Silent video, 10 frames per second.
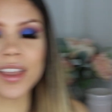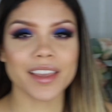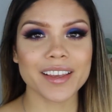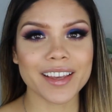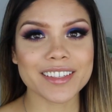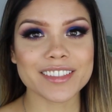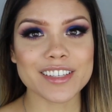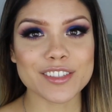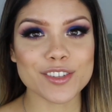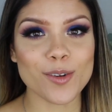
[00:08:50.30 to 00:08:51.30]
Hey
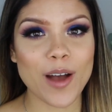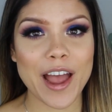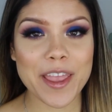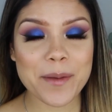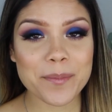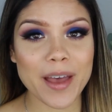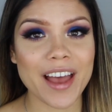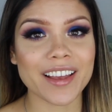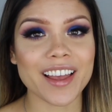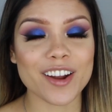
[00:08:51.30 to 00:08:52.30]
guys, so I am
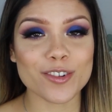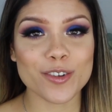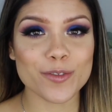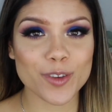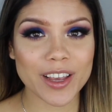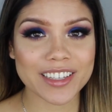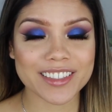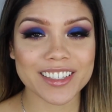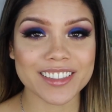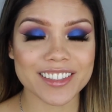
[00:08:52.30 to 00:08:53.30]
back. I don't know if you
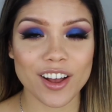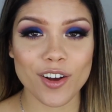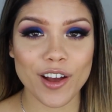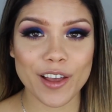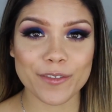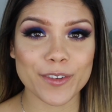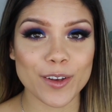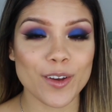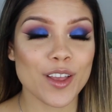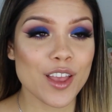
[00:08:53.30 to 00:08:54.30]
guys can tell, I
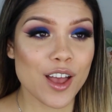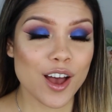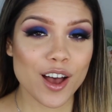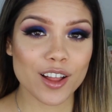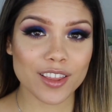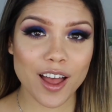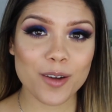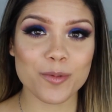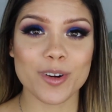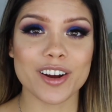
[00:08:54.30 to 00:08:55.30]
feel a
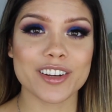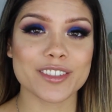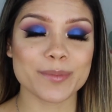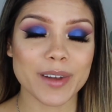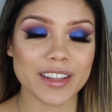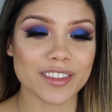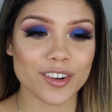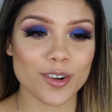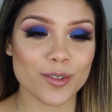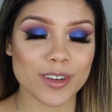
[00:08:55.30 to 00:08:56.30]
lot worse. My
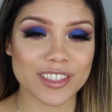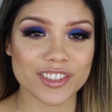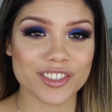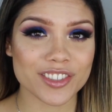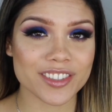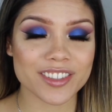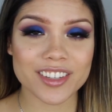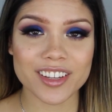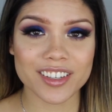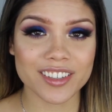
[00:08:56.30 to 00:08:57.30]
throat is
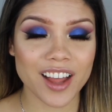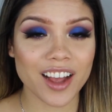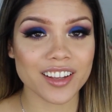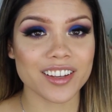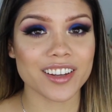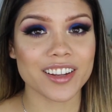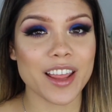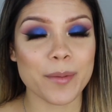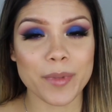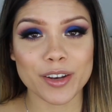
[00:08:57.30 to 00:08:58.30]
just not
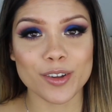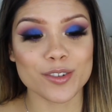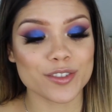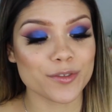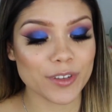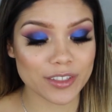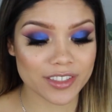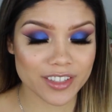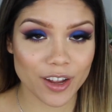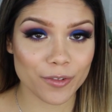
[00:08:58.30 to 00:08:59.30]
good and my nose
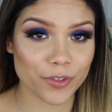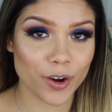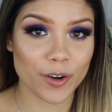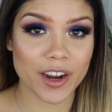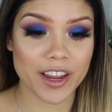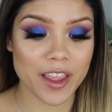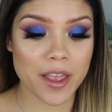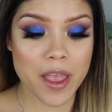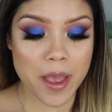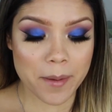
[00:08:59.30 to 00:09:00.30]
feels stuffed
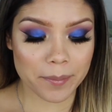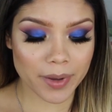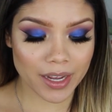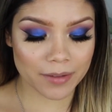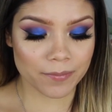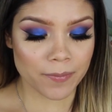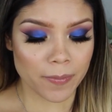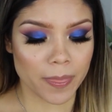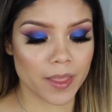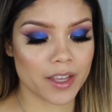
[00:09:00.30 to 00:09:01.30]
already, but
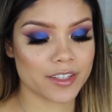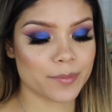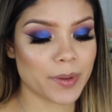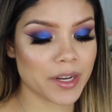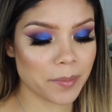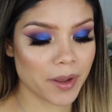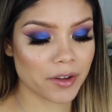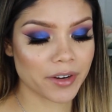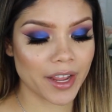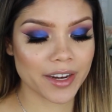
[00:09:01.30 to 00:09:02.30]
it's been
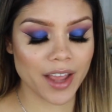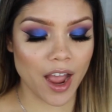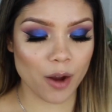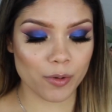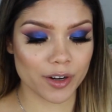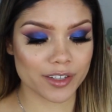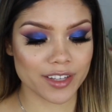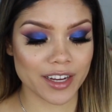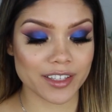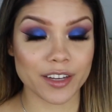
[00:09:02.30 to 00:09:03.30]
about 9
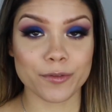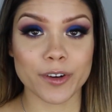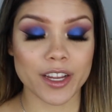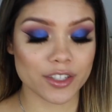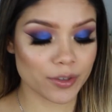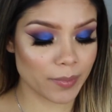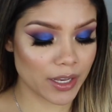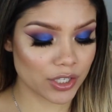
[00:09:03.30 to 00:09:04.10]
hours. I did forget to